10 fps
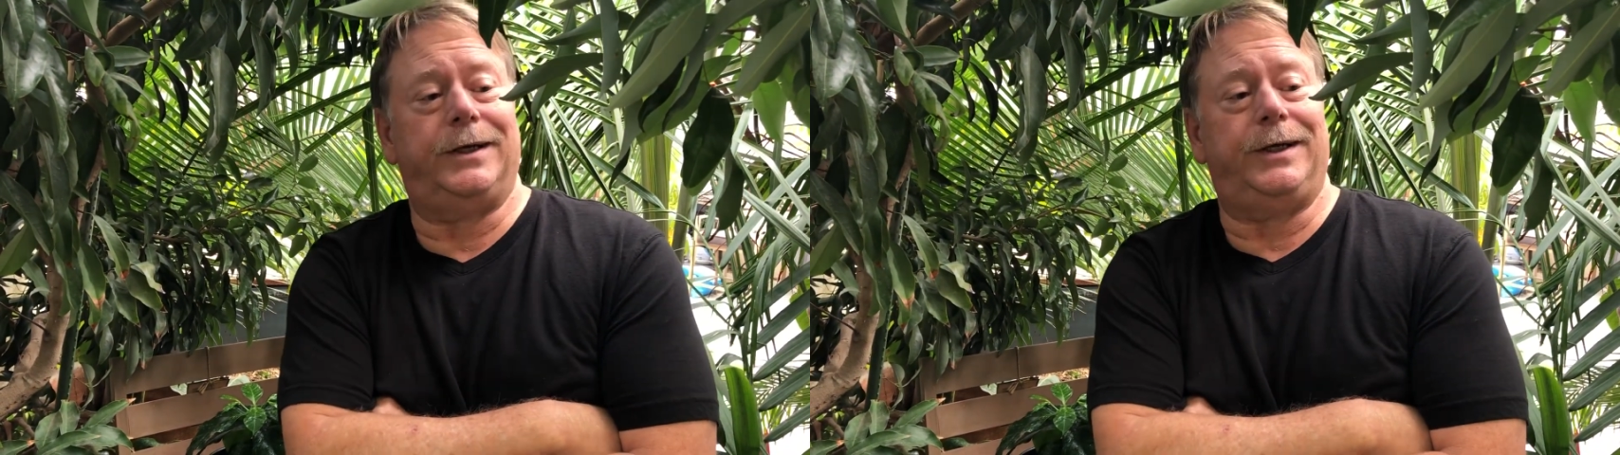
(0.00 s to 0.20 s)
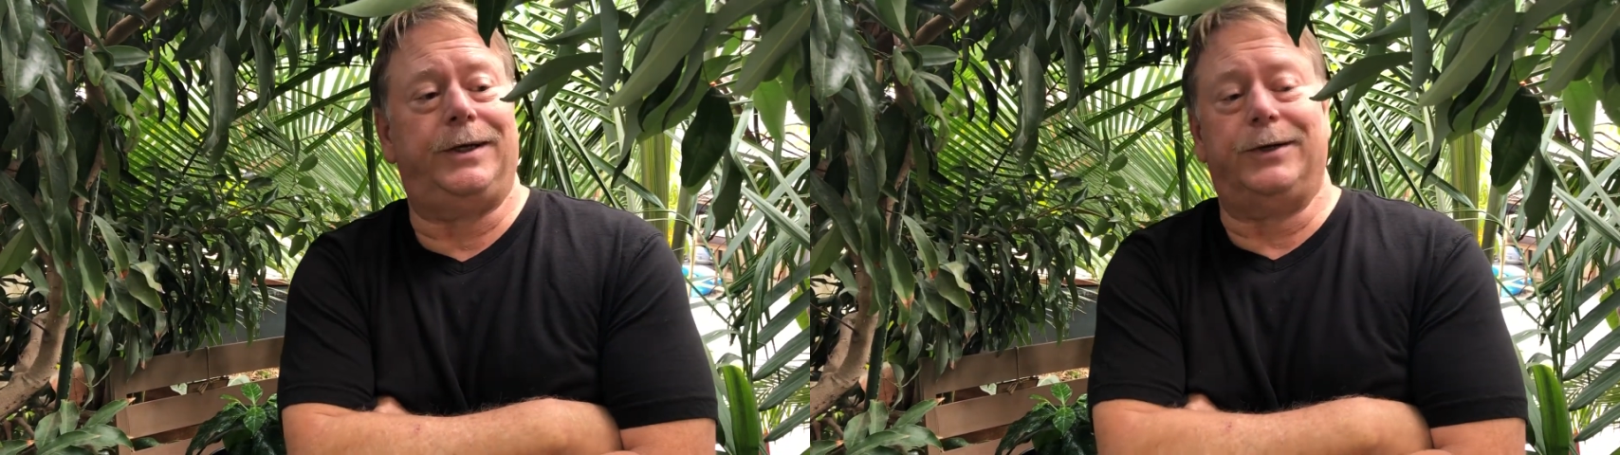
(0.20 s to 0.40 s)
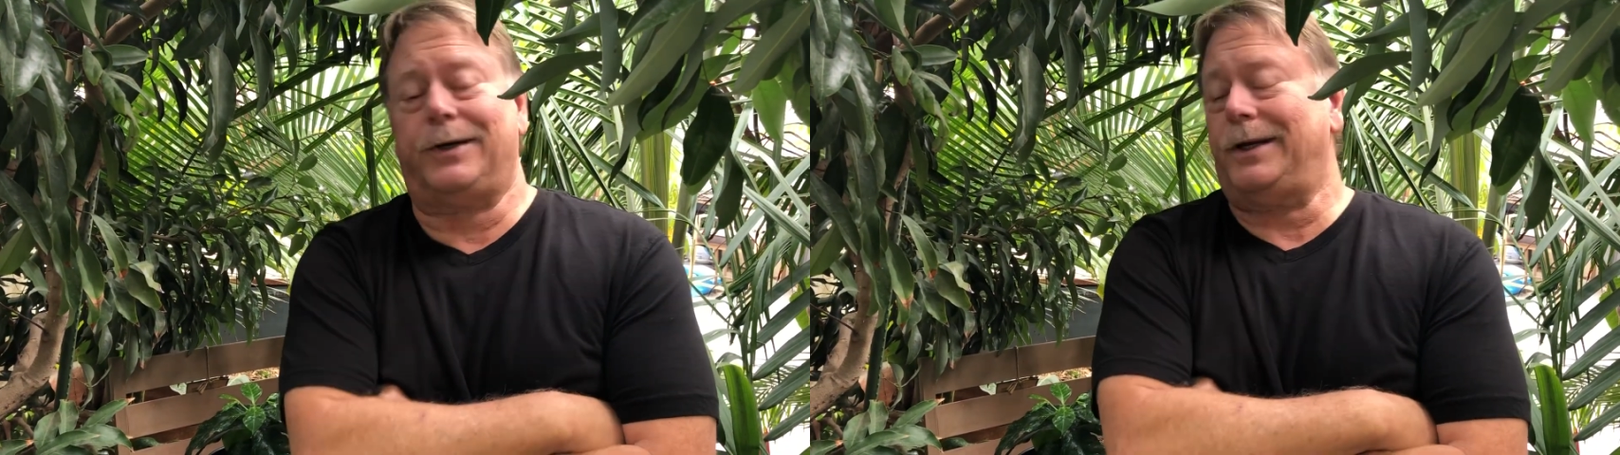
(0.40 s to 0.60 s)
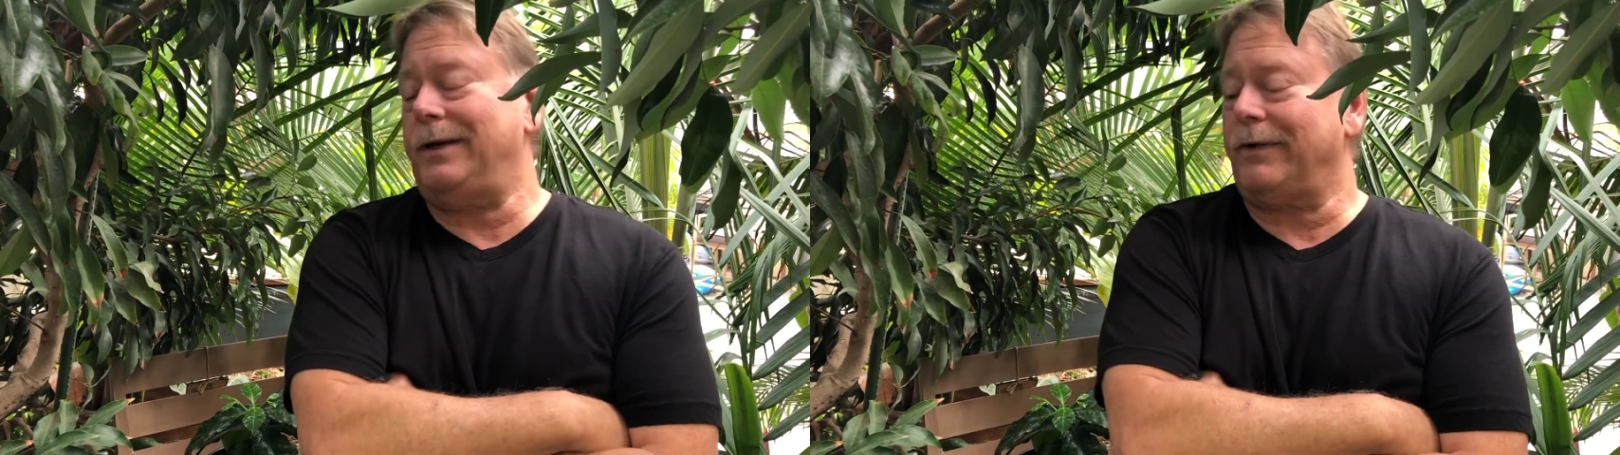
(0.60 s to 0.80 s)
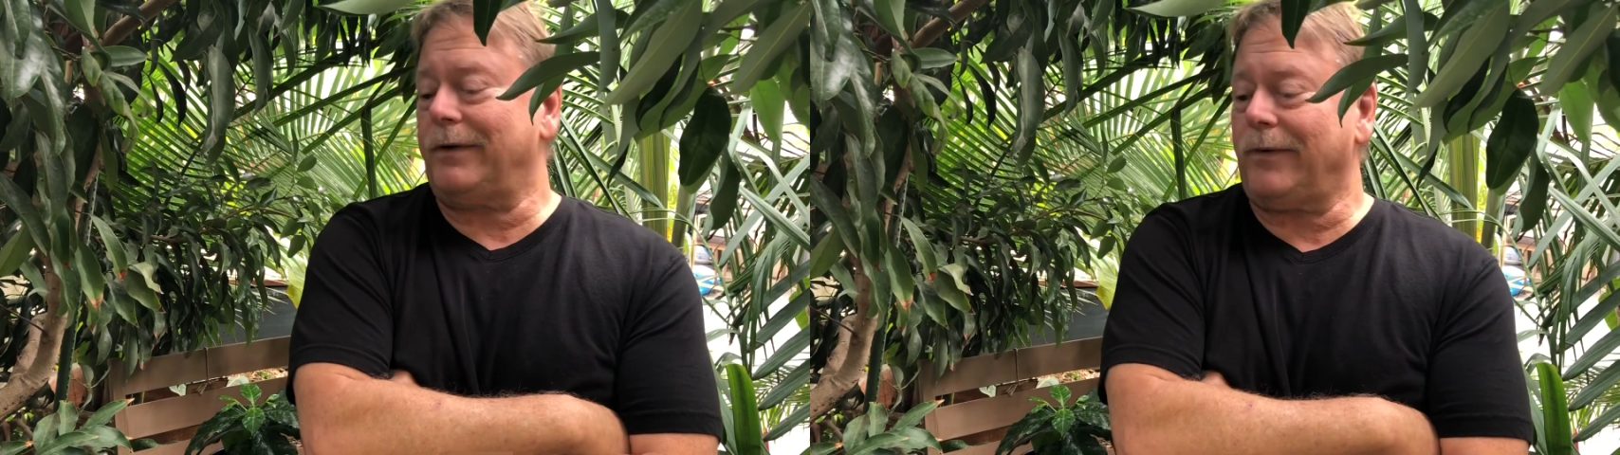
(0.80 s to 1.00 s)
You could
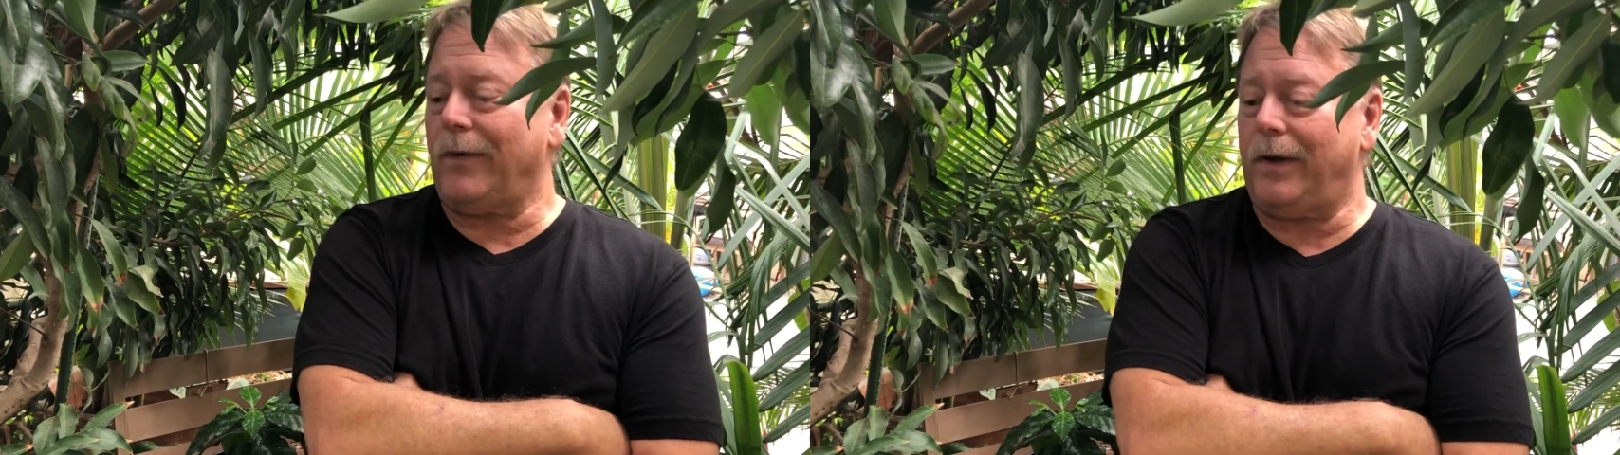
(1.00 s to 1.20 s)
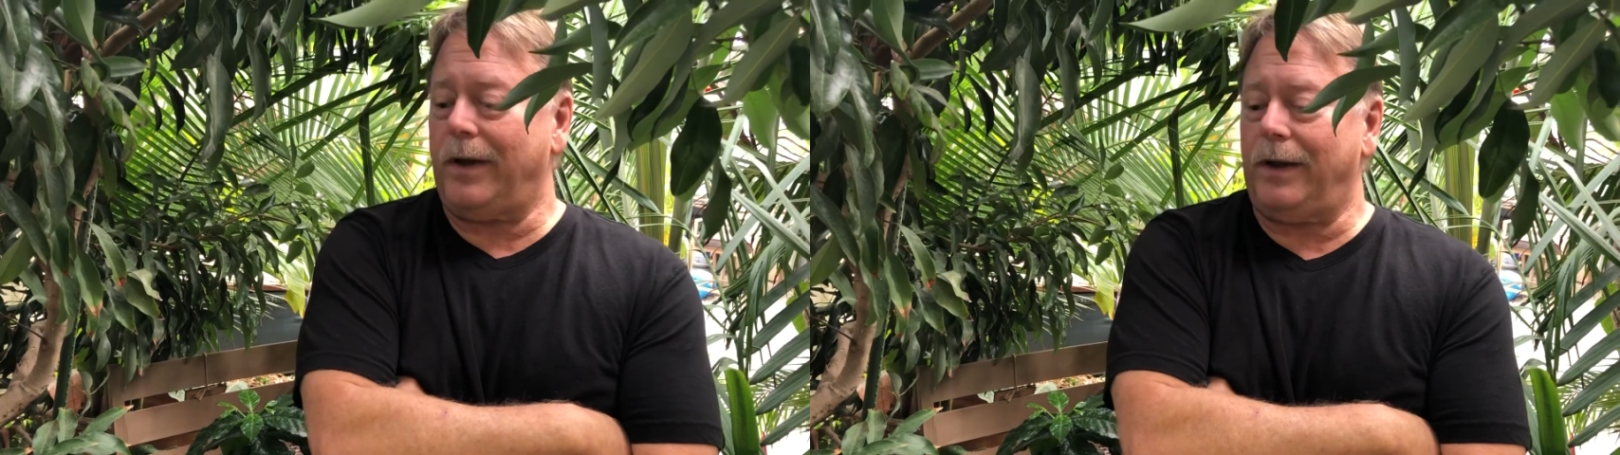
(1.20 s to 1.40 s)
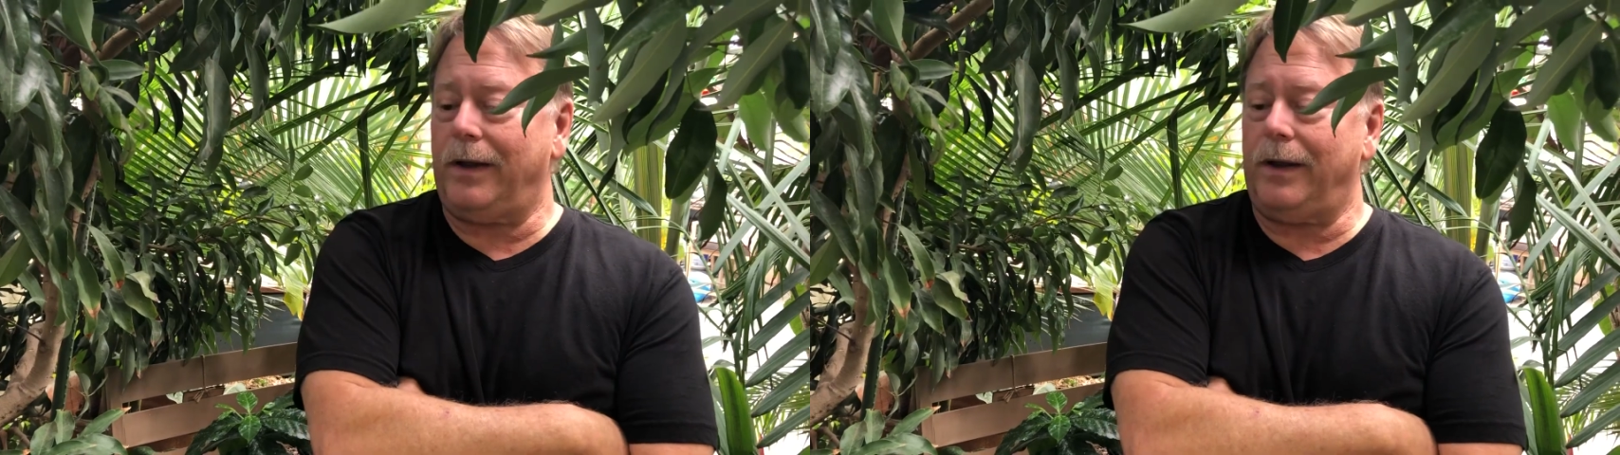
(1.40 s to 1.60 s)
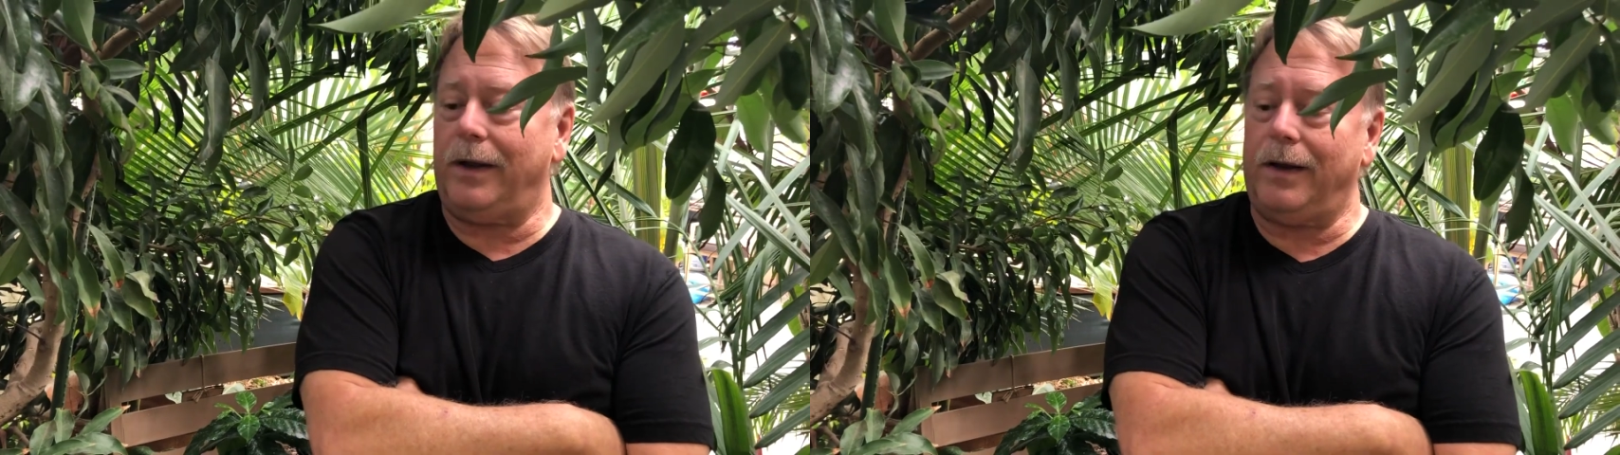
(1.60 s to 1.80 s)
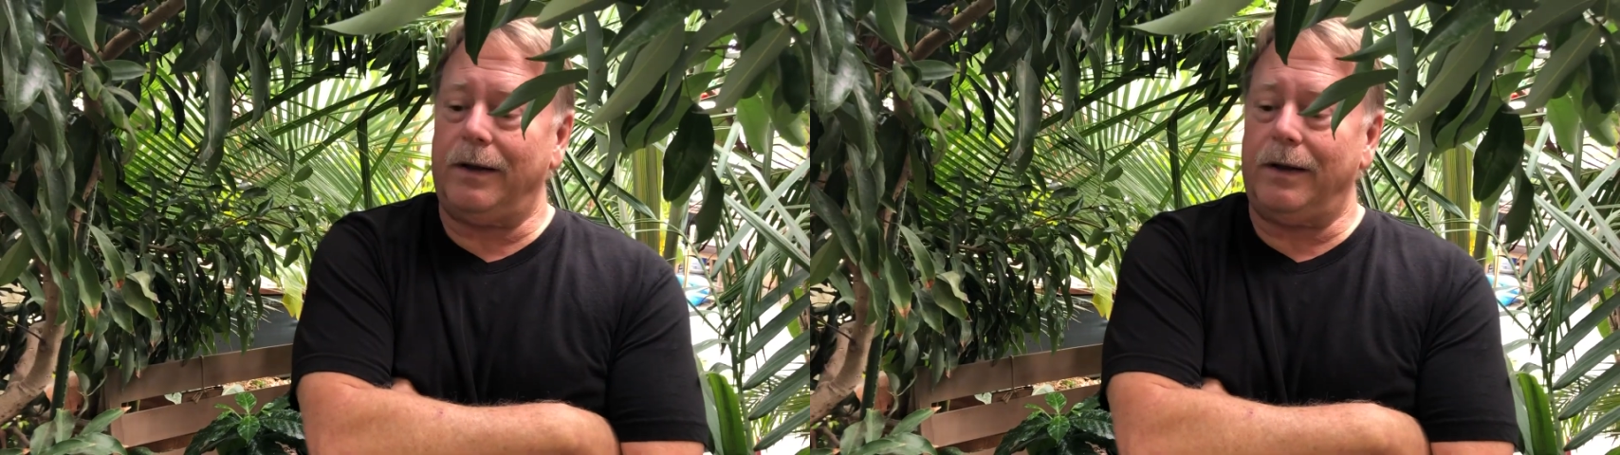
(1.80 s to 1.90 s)
even grow it in